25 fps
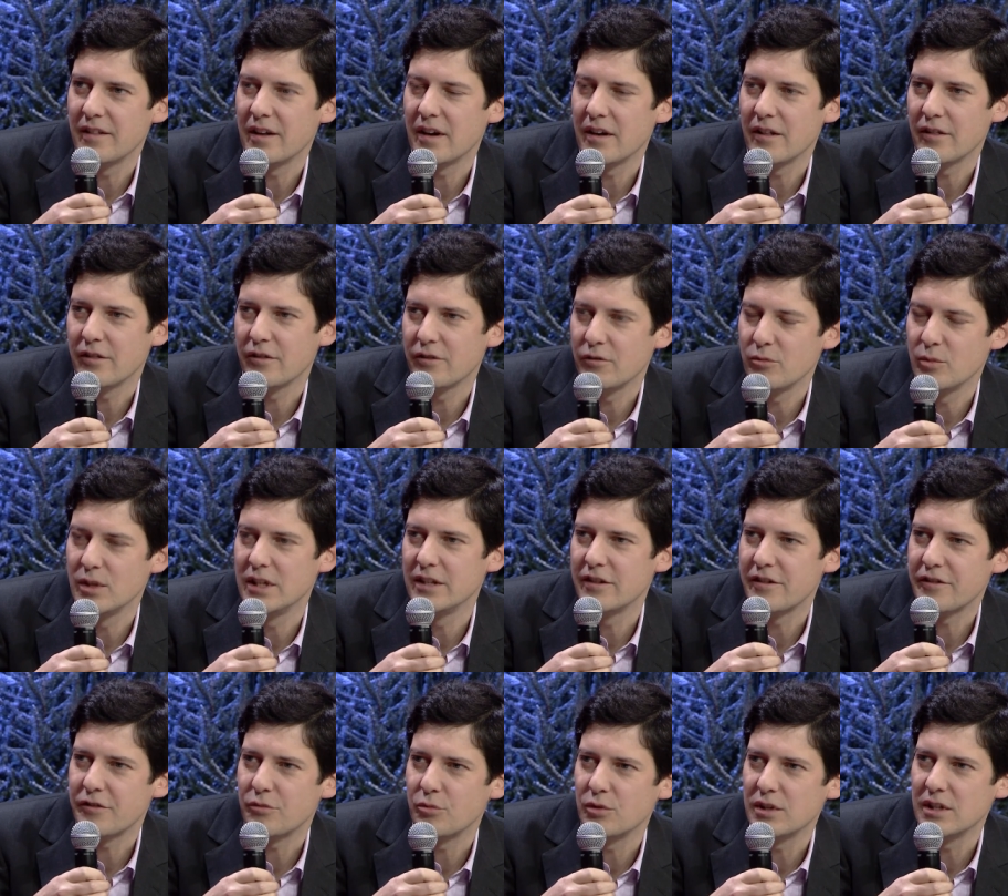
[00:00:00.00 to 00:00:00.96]
There are really
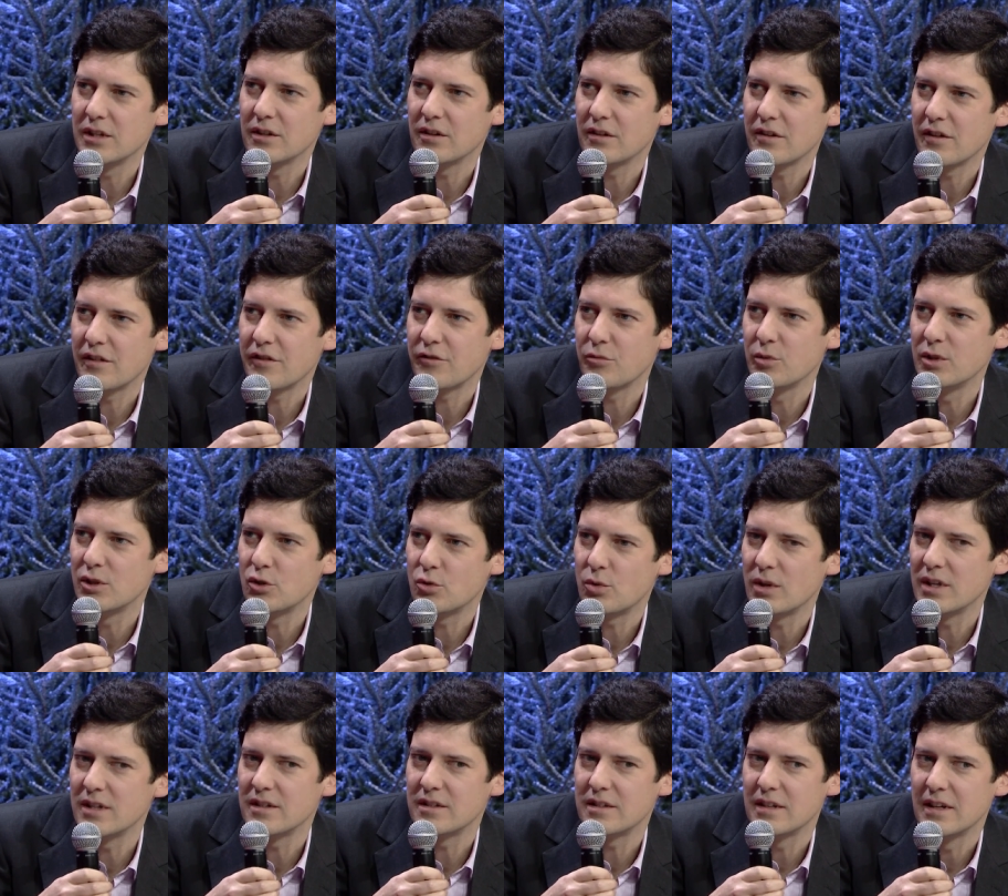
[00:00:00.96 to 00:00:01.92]
three uh, three
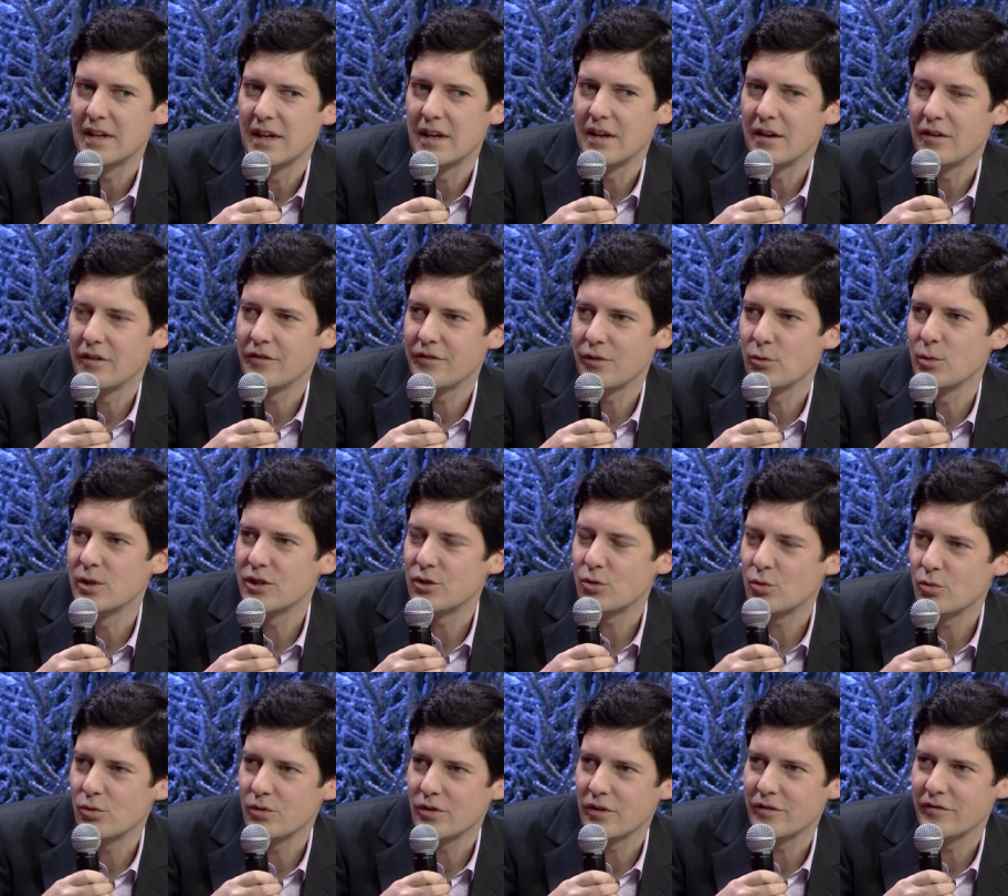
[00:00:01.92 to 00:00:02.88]
trends, uh, very
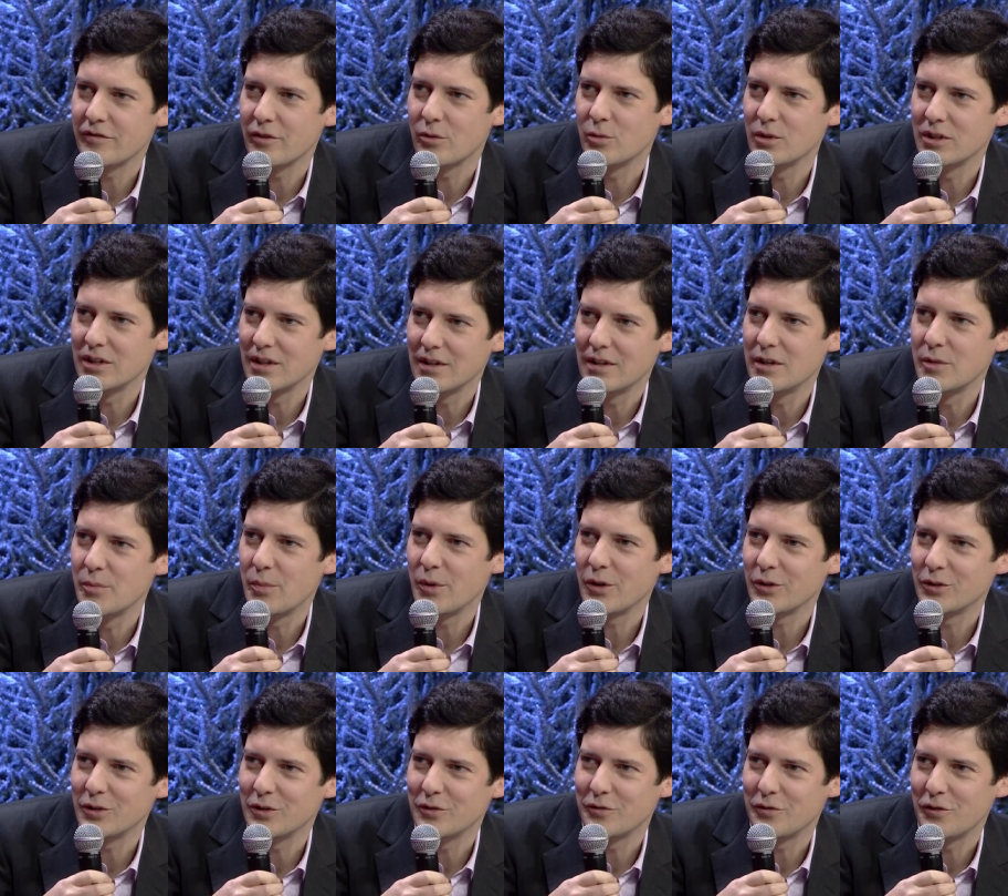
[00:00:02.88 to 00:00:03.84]
strong and very
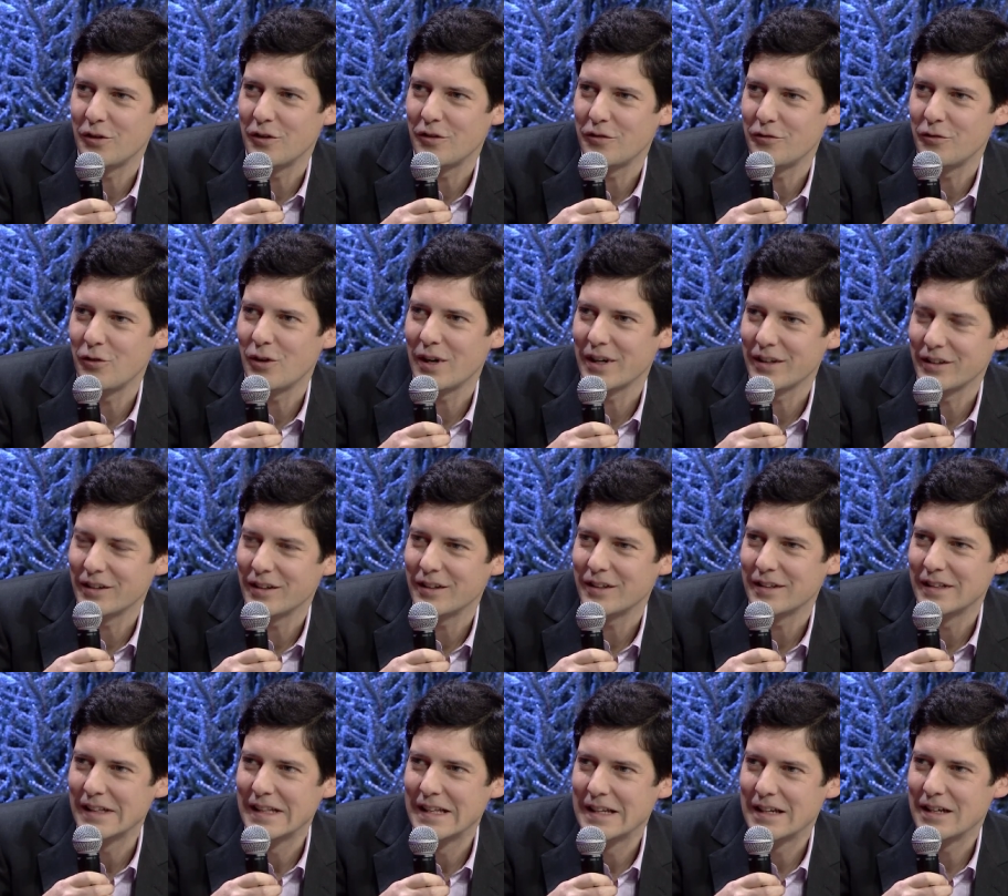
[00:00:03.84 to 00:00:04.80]
important for for
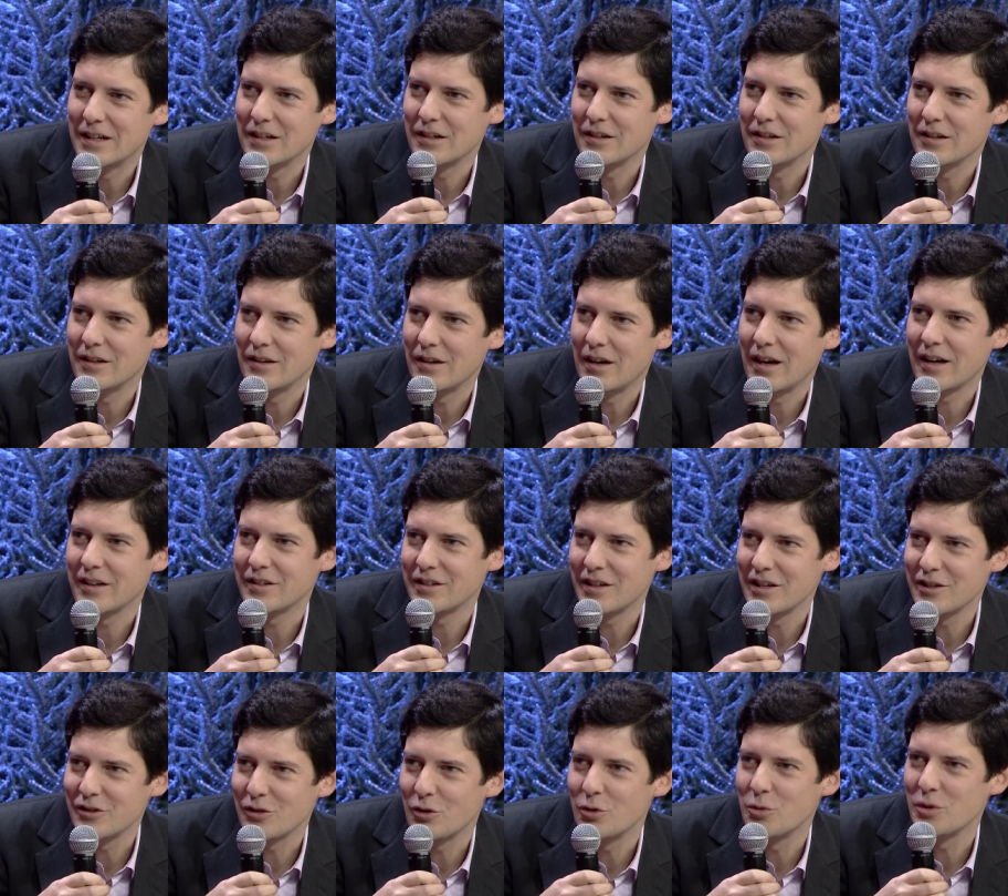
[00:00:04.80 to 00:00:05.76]
AXA. AXA
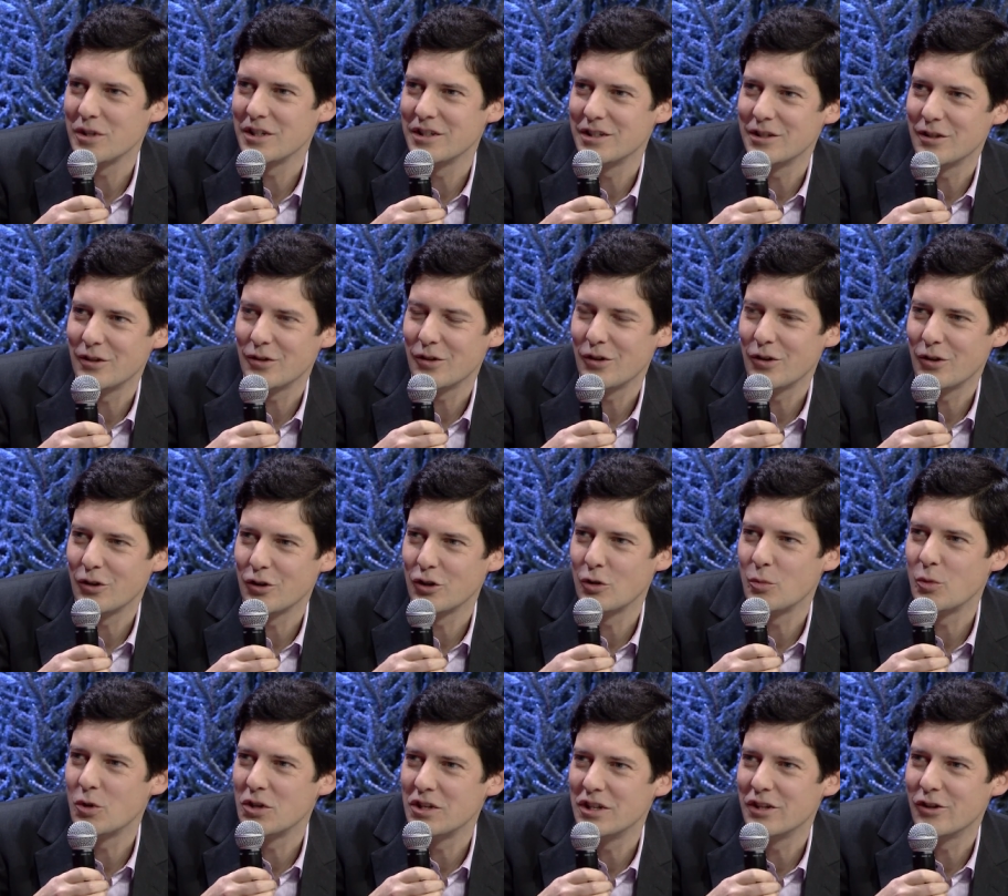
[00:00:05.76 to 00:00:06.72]
uh, is already a, a,
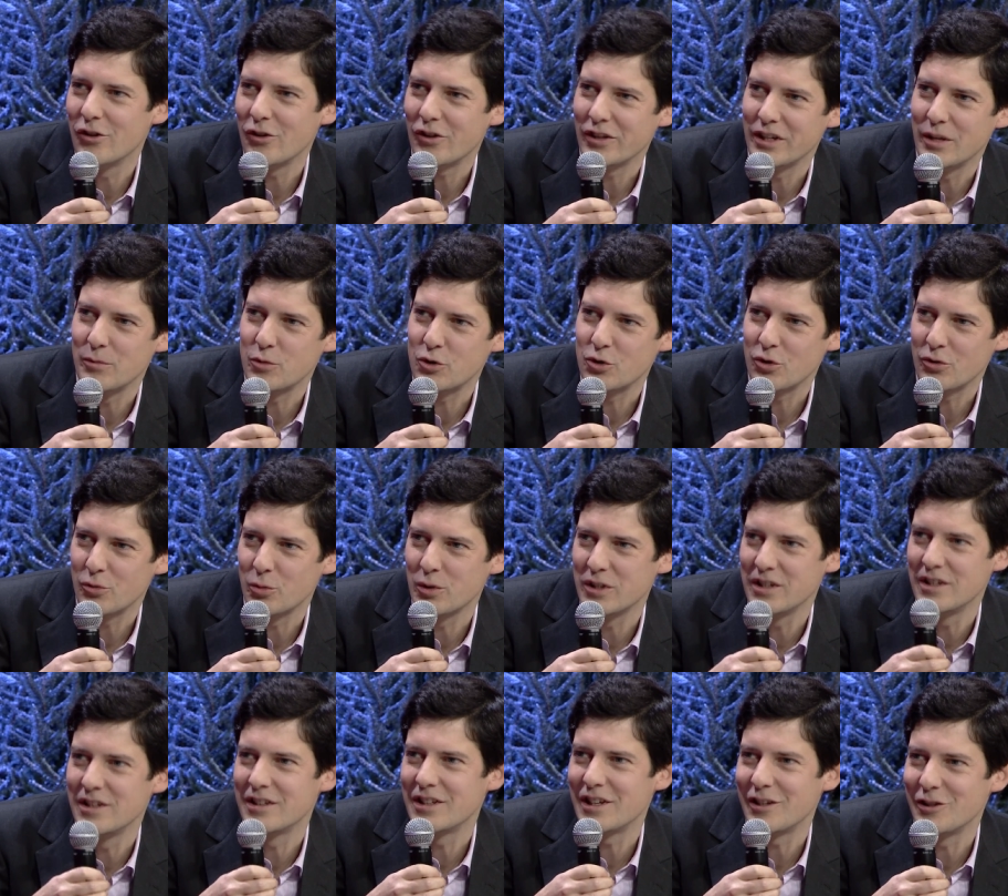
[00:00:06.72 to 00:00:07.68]
global leader, and I'm sure
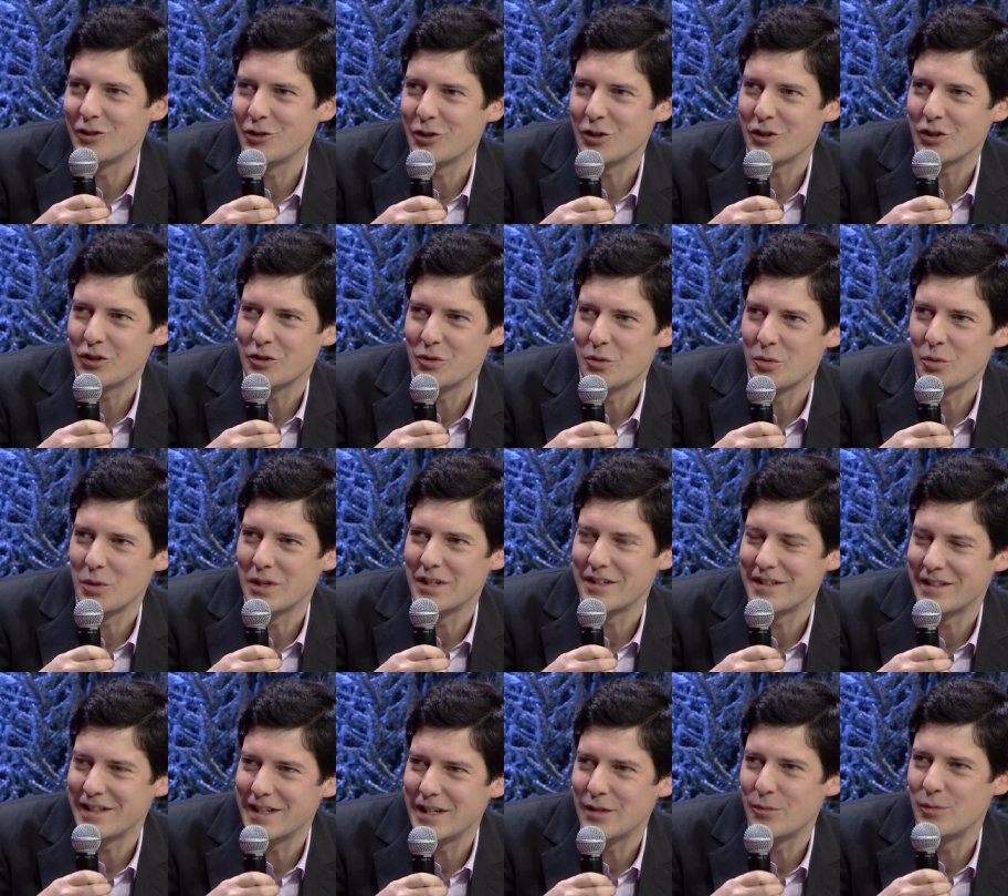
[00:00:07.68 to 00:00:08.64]
within 10 years we will
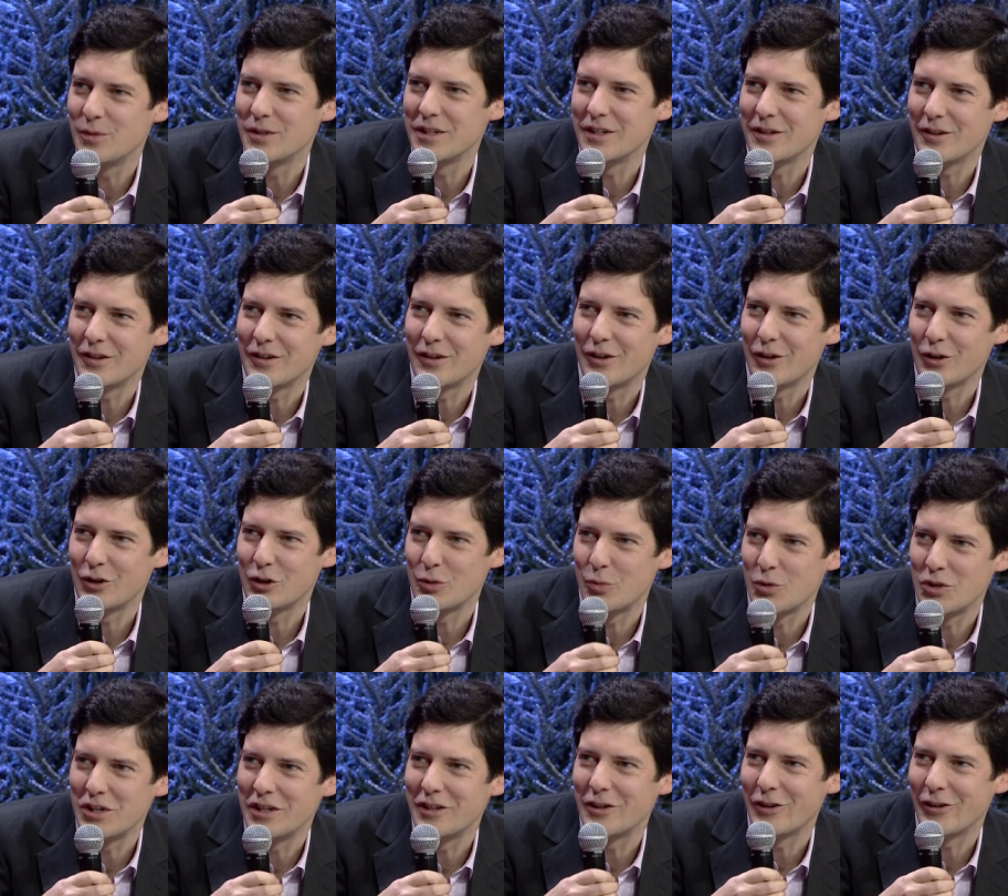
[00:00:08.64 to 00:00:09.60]
still be a, a,
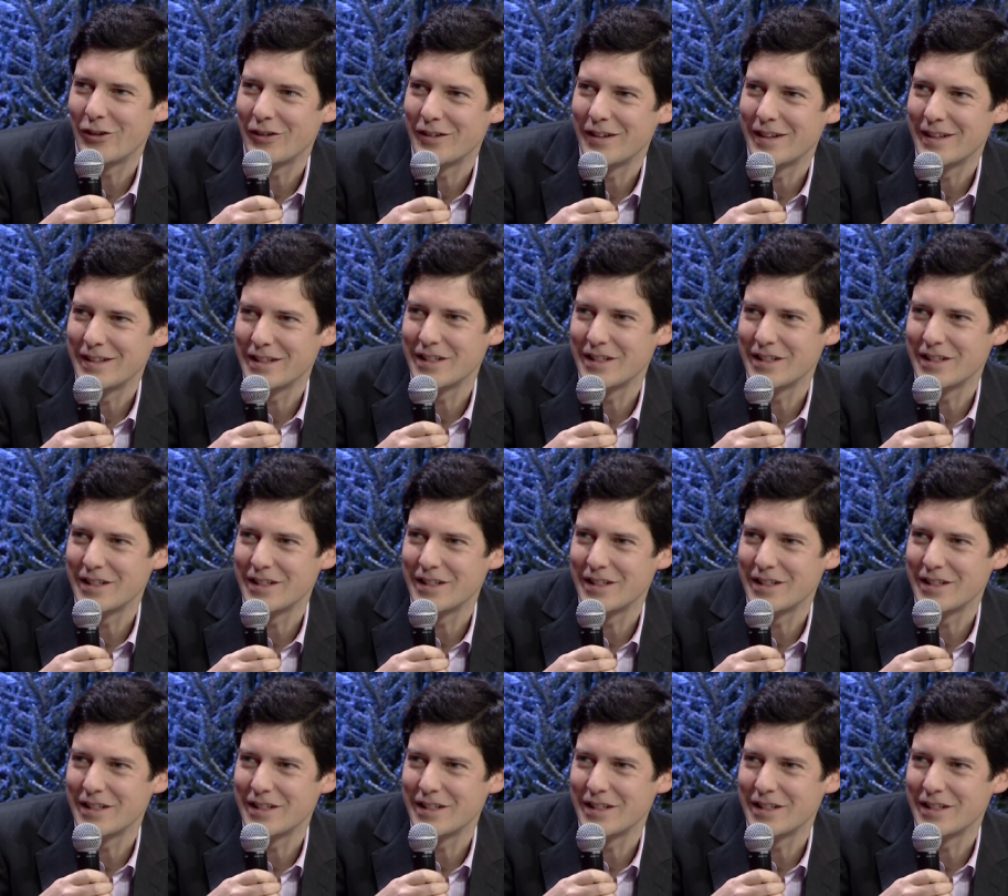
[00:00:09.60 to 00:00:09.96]
global leader.